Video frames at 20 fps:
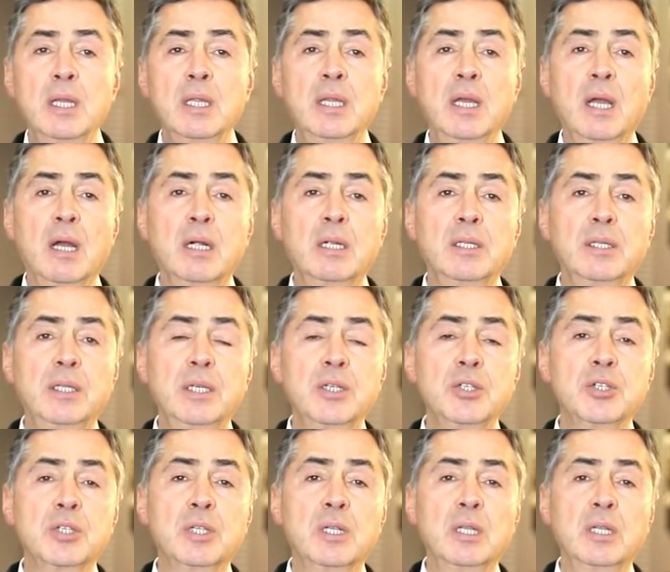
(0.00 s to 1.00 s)
they are
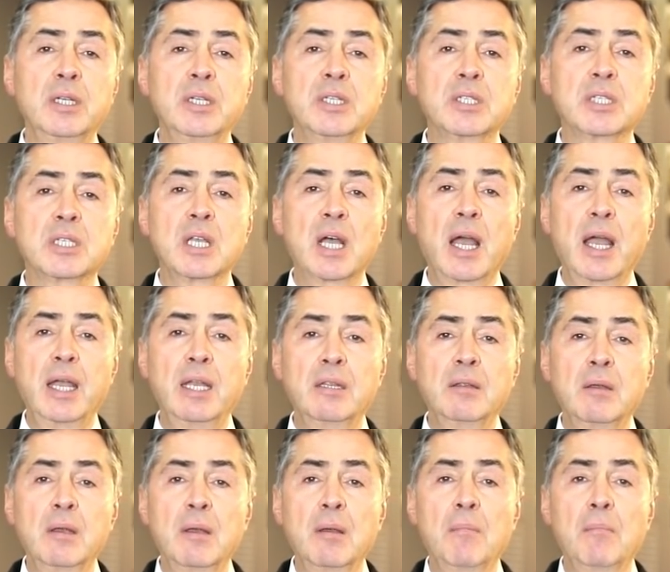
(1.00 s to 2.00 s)
digitally signed